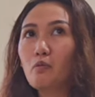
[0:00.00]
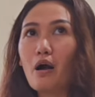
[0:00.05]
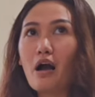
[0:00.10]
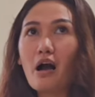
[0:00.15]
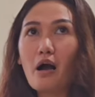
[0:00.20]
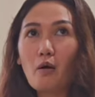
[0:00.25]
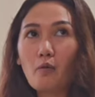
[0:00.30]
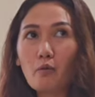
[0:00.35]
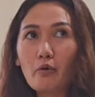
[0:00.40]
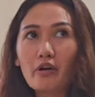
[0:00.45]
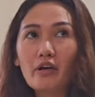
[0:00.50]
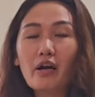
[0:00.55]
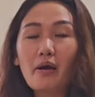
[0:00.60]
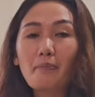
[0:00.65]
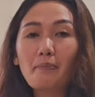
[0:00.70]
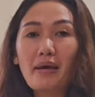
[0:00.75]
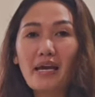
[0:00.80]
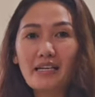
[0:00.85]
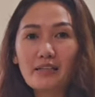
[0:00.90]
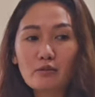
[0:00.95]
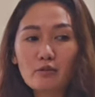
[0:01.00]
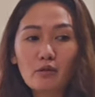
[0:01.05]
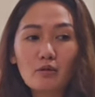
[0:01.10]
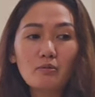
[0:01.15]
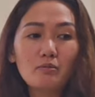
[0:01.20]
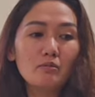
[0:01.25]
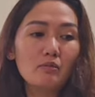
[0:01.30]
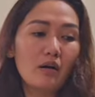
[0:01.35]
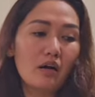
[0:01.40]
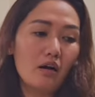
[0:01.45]
our
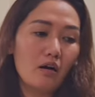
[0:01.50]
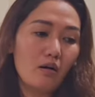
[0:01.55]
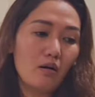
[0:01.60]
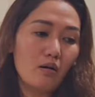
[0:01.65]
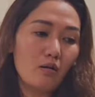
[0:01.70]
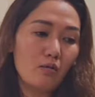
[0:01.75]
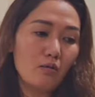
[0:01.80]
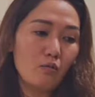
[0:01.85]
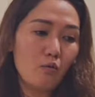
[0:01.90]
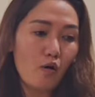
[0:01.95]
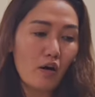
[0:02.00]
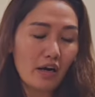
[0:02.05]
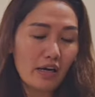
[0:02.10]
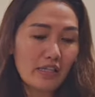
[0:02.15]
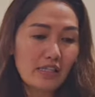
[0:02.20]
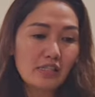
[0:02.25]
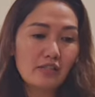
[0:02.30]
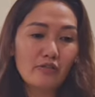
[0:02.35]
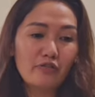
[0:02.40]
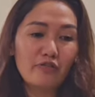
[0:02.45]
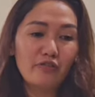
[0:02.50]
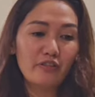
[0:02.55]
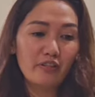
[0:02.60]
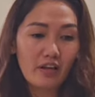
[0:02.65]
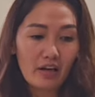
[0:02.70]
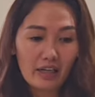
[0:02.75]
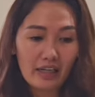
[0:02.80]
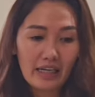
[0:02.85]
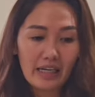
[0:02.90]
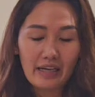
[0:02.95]
bedroom was
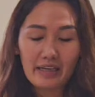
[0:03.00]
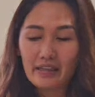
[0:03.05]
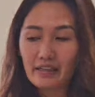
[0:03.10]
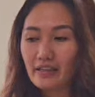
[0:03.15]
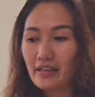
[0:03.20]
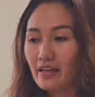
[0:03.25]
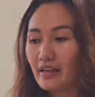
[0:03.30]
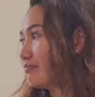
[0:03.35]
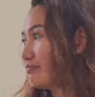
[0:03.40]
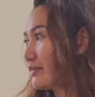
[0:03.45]
flooding.